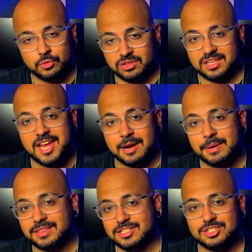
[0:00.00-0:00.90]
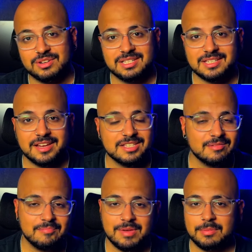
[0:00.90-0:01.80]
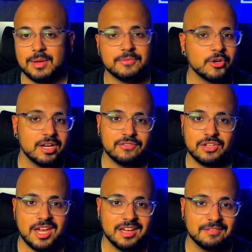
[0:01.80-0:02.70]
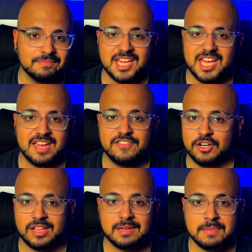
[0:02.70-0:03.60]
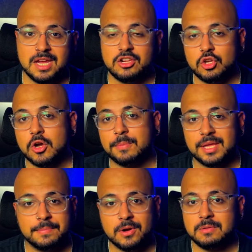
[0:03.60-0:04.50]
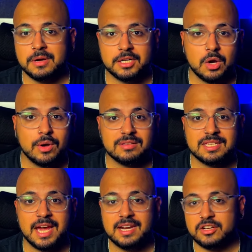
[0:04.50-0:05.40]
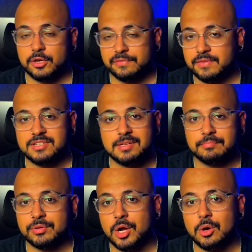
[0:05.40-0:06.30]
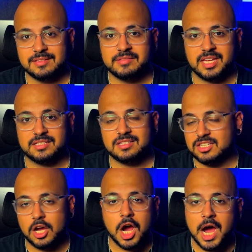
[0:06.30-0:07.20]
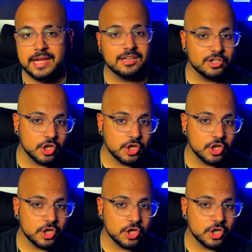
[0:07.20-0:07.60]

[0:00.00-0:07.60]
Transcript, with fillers: you really care about that screen size, maybe upgrade if you can. If you're like me and you go play Pokemon Go outside and your fifteen Pro gets hot and